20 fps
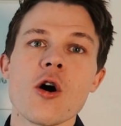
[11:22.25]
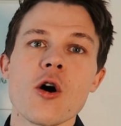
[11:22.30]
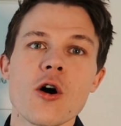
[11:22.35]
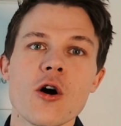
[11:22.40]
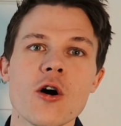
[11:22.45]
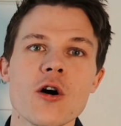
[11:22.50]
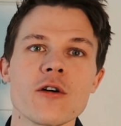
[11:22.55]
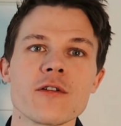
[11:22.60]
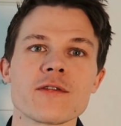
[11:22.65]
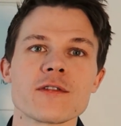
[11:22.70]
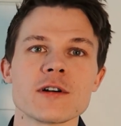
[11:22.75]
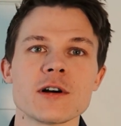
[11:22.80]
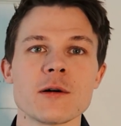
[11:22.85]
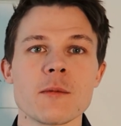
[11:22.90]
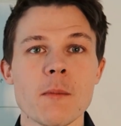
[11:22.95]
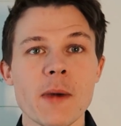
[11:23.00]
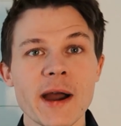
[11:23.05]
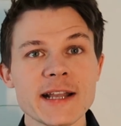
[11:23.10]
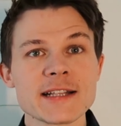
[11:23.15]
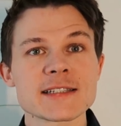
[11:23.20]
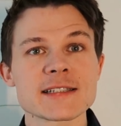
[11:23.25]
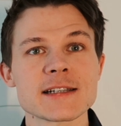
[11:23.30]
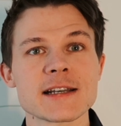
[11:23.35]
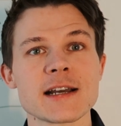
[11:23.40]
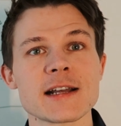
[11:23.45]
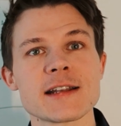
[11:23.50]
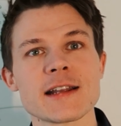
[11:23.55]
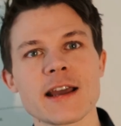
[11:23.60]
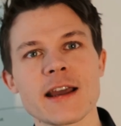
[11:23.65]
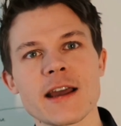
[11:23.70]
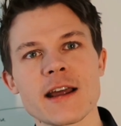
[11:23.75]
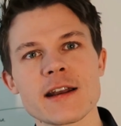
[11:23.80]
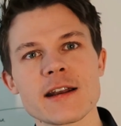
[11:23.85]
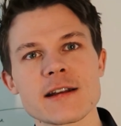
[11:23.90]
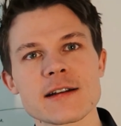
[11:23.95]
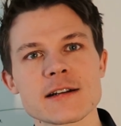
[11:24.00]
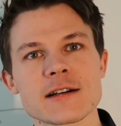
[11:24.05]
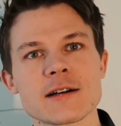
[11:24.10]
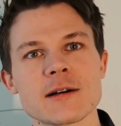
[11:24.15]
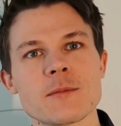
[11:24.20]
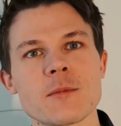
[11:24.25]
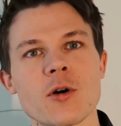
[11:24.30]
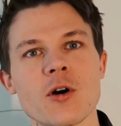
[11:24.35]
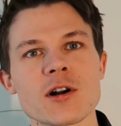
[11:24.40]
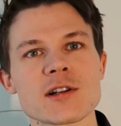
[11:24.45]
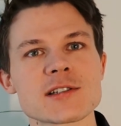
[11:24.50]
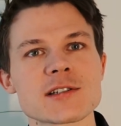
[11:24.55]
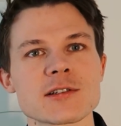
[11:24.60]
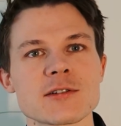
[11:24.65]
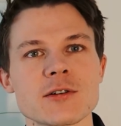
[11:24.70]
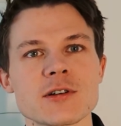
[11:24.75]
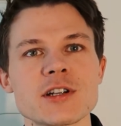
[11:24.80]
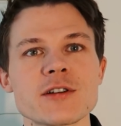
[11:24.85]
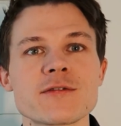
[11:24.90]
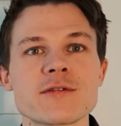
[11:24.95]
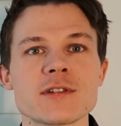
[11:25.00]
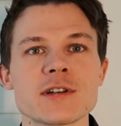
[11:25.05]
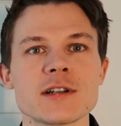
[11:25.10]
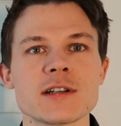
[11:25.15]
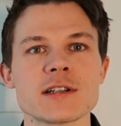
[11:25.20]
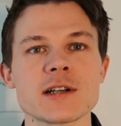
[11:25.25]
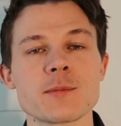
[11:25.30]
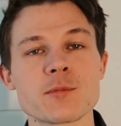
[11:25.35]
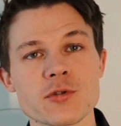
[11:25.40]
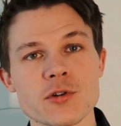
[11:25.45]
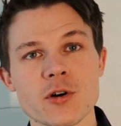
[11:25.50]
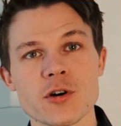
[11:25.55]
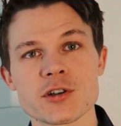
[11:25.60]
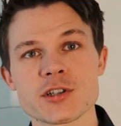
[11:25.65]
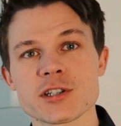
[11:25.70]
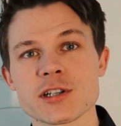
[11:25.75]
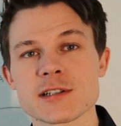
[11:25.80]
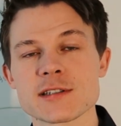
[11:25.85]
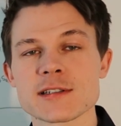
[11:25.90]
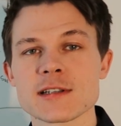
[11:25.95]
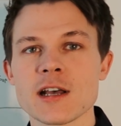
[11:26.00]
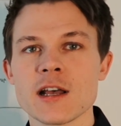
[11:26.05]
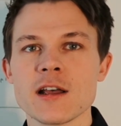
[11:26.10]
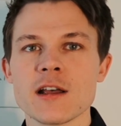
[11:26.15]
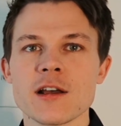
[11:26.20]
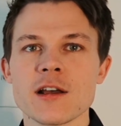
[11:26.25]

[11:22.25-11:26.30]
of mindset, and also different approaches.